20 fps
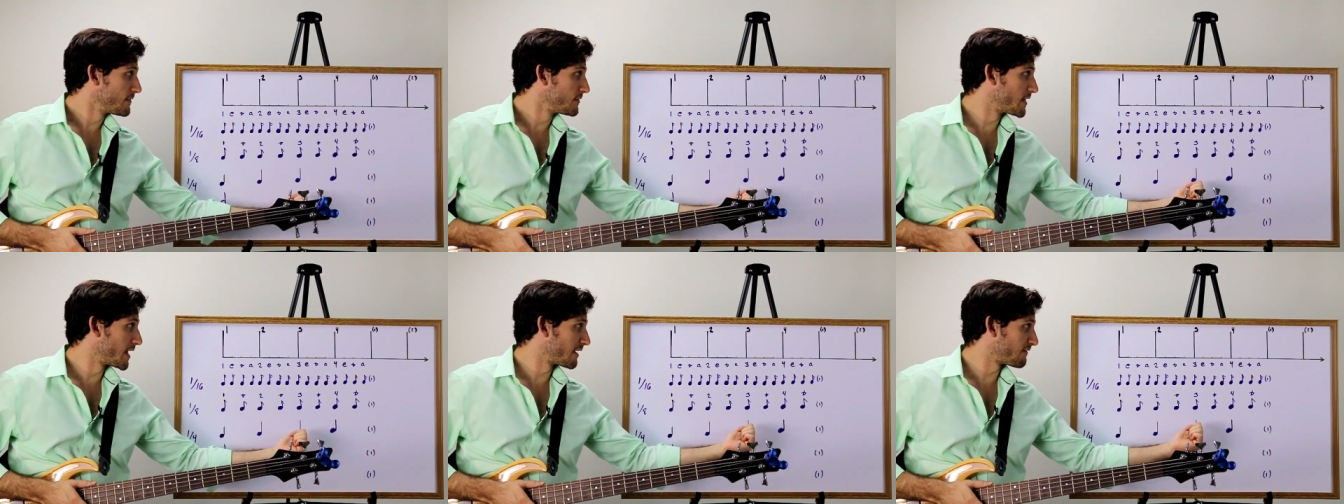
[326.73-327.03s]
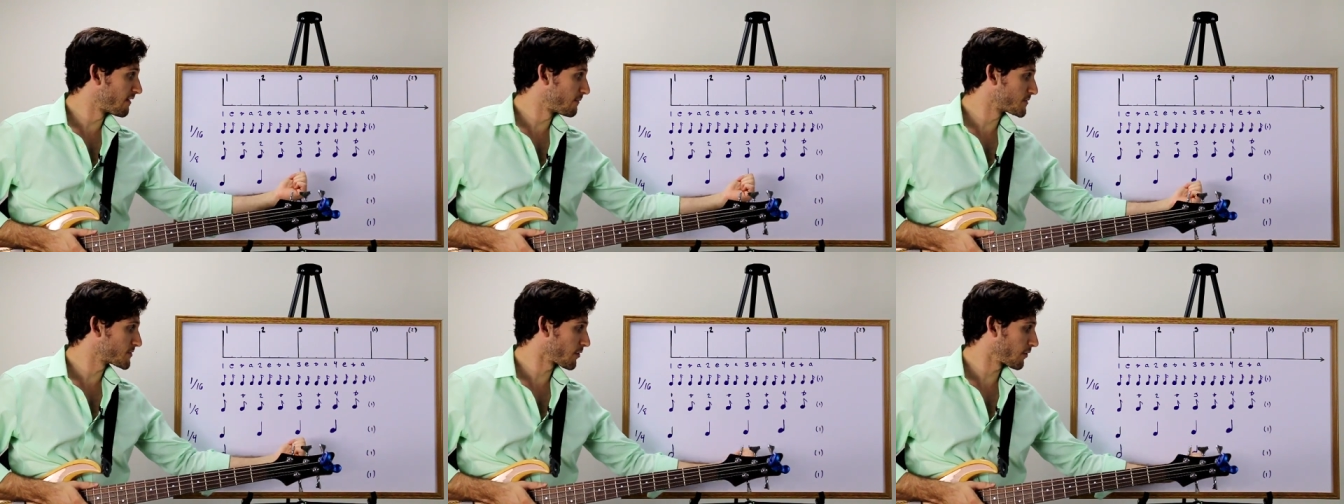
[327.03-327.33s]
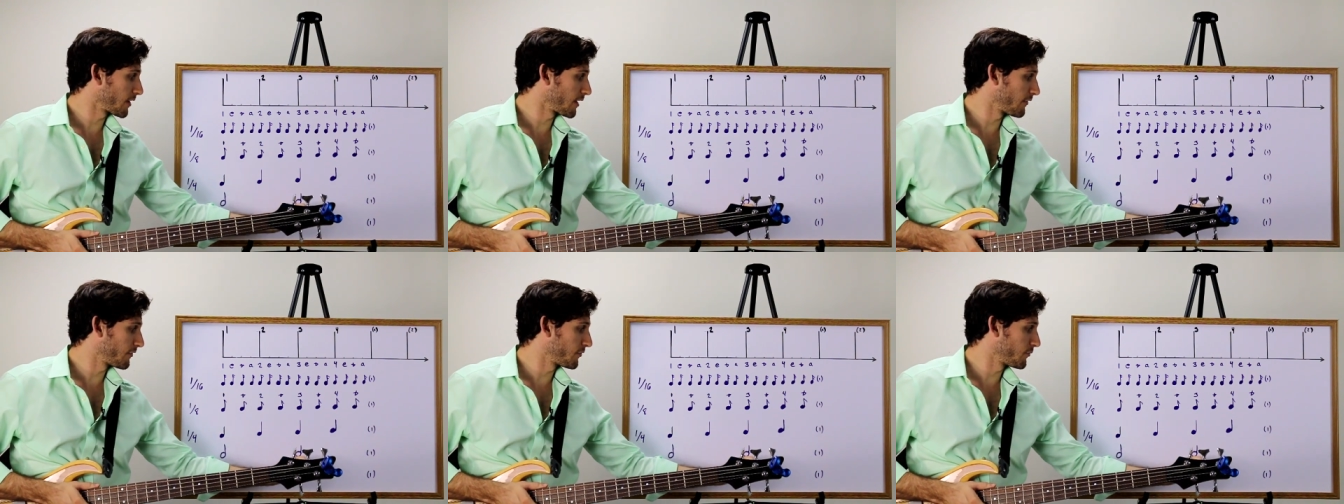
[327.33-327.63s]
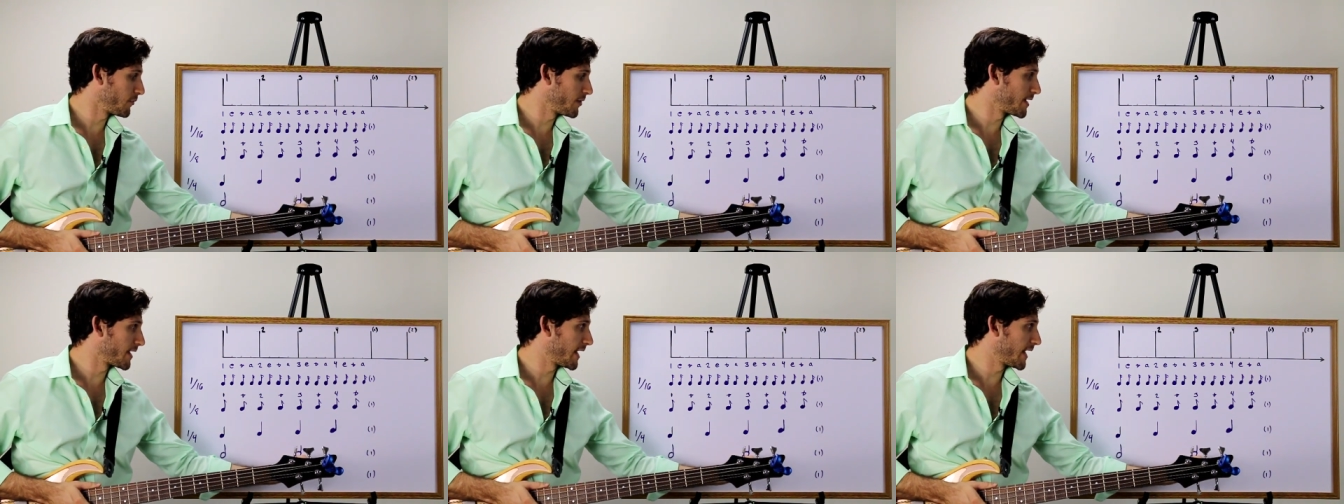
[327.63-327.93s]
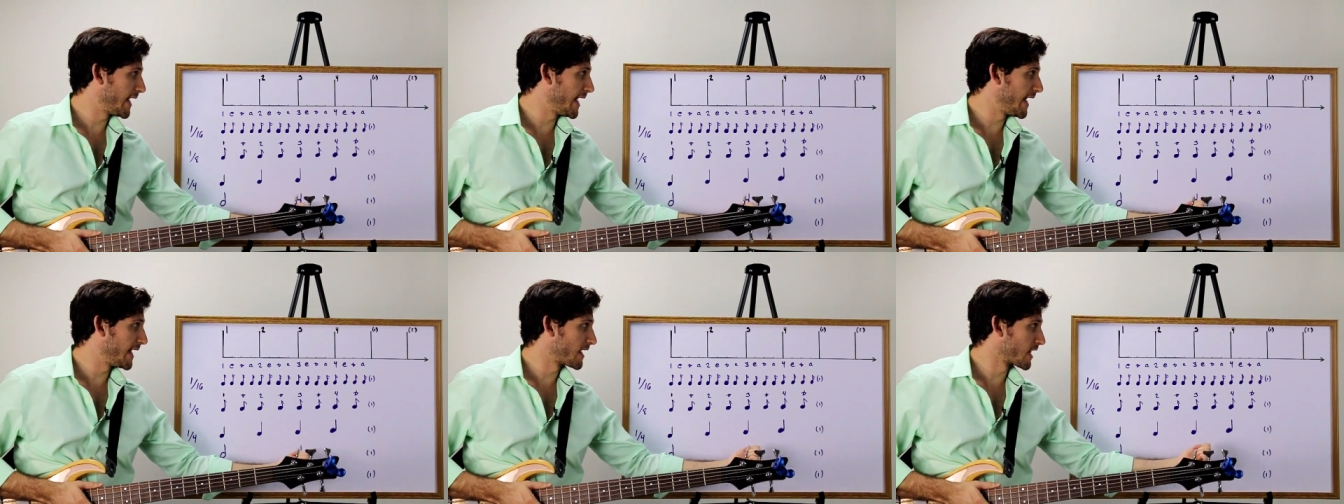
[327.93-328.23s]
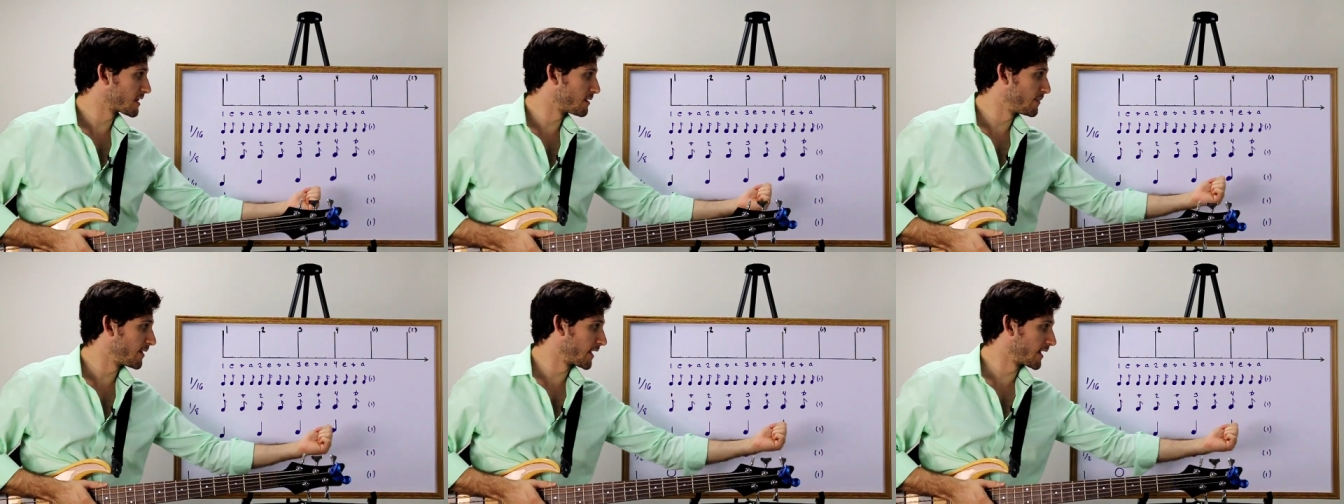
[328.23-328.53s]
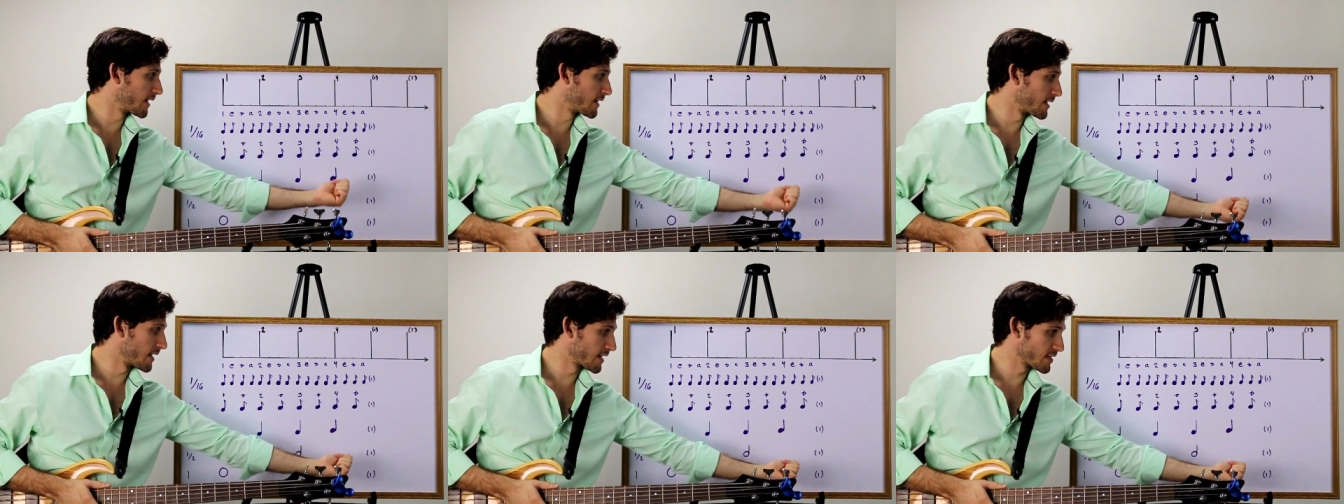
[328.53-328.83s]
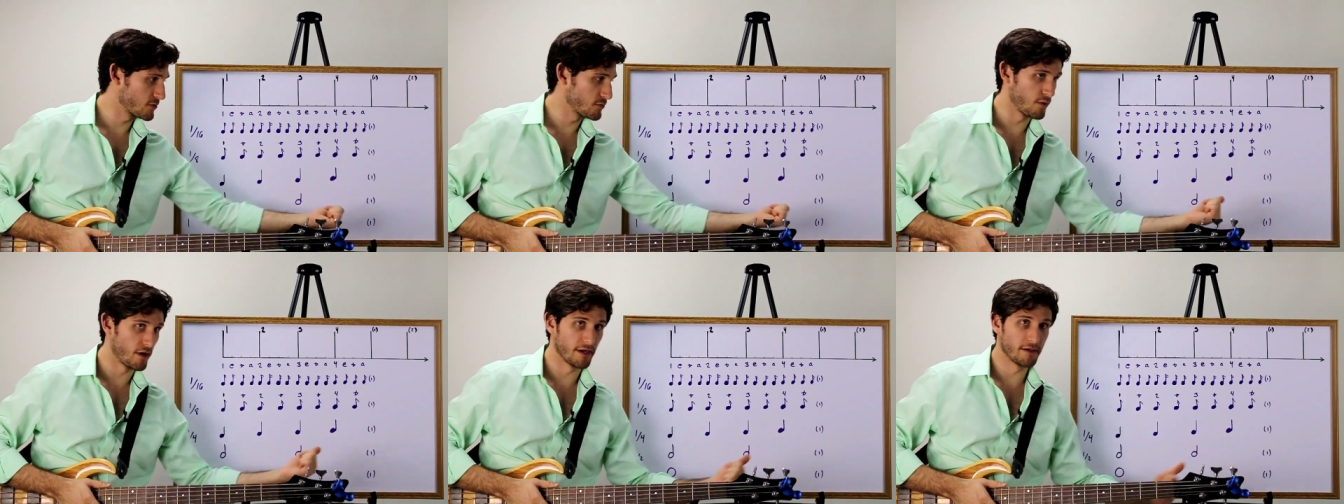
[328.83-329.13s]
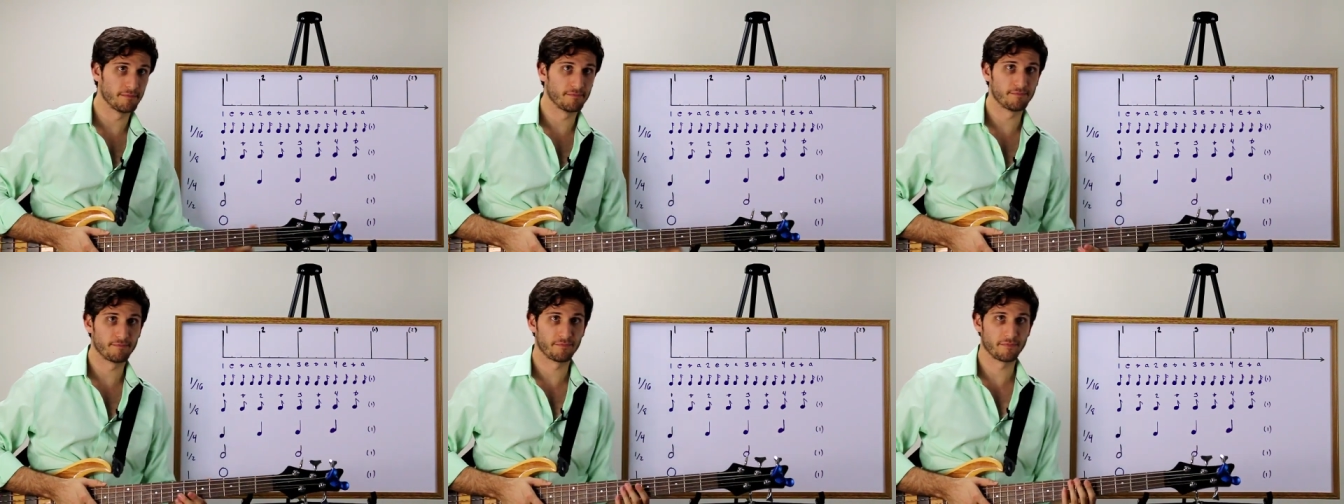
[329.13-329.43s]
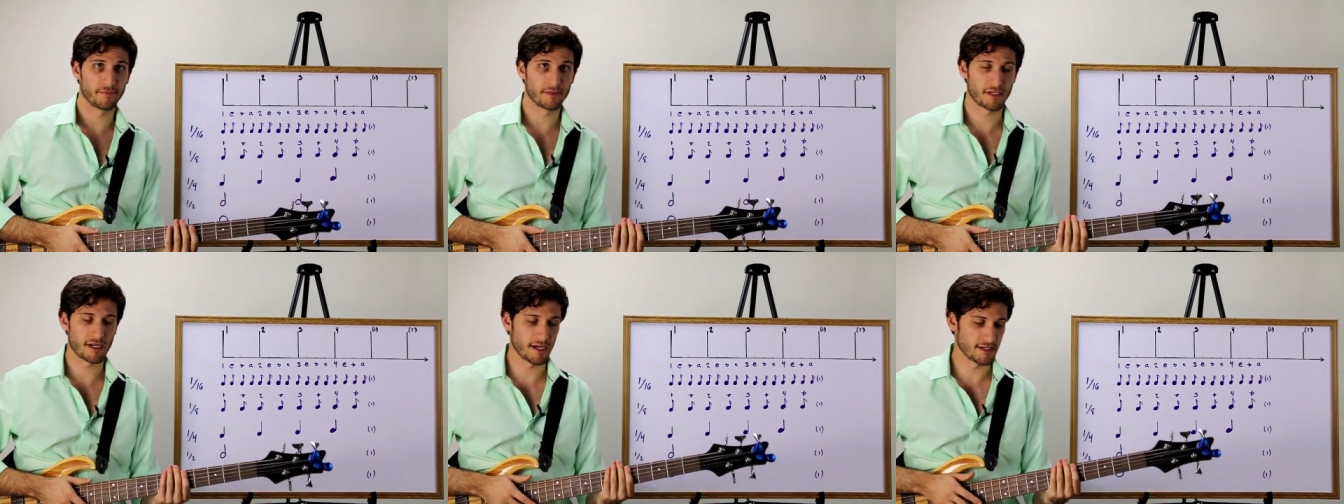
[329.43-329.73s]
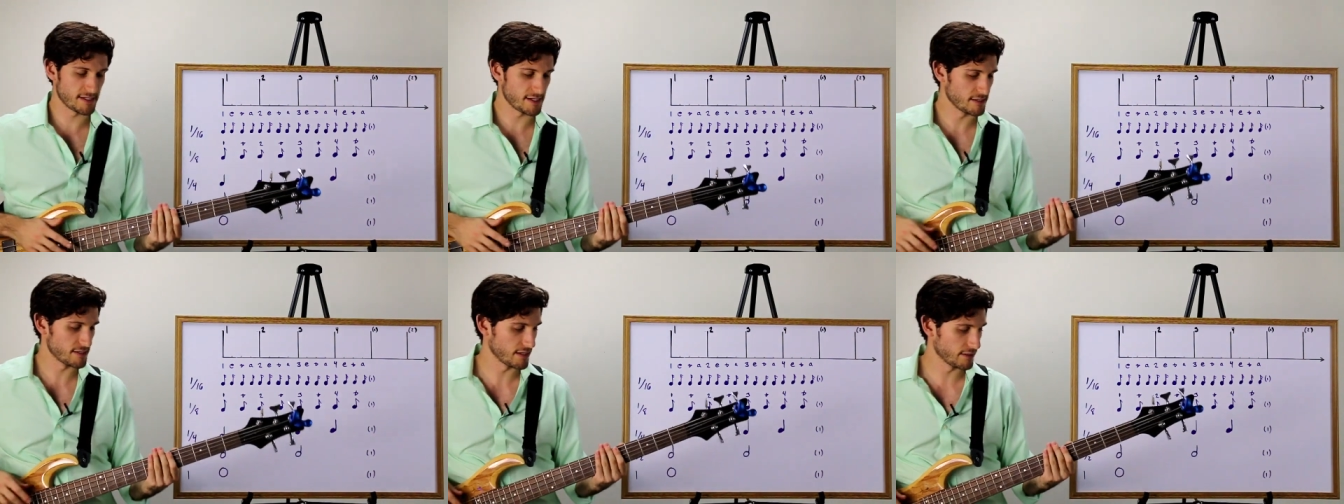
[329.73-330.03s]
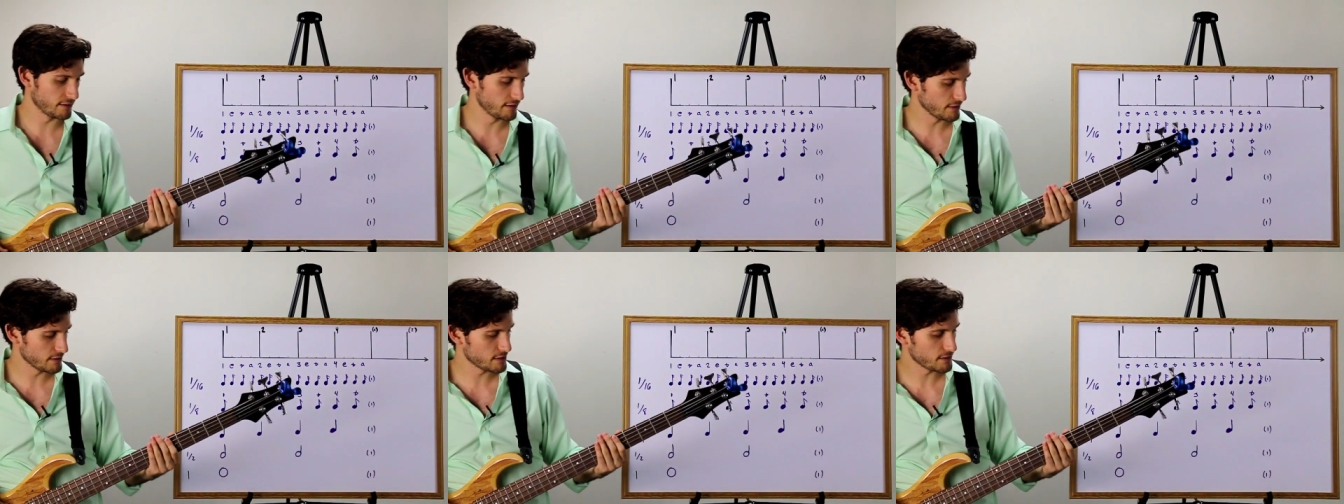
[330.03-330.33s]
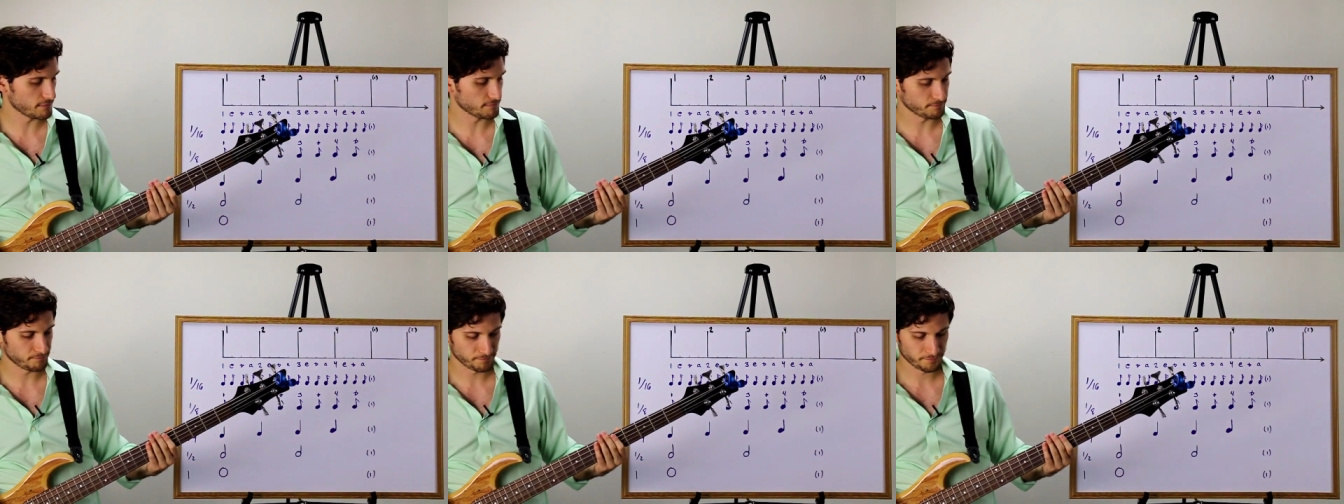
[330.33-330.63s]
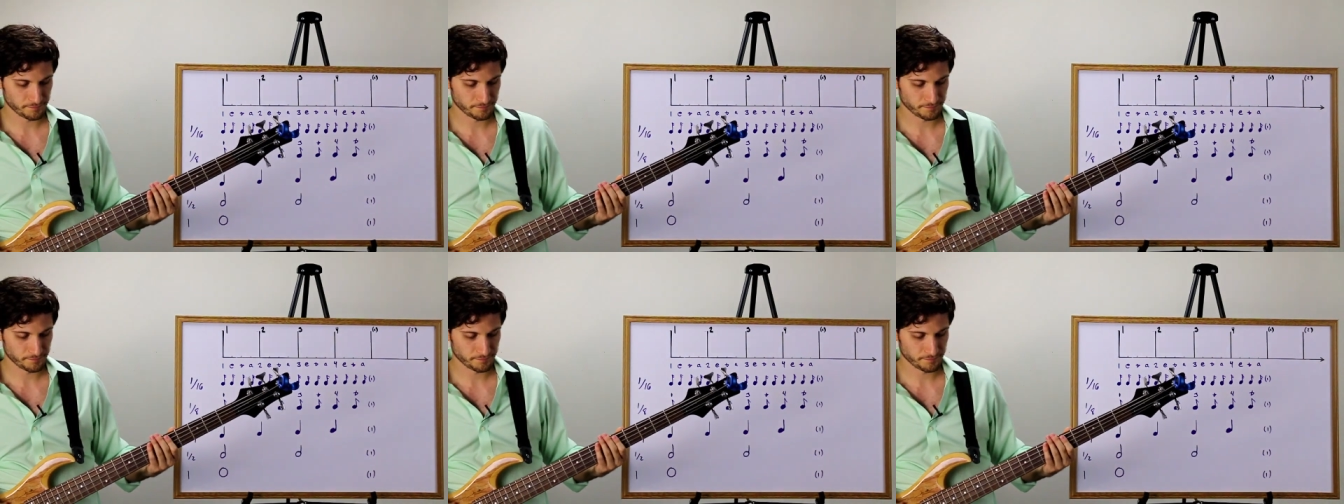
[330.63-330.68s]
Then if I'm starting on 3, I've got to end at the beginning of the next one. Kind of sounds like this.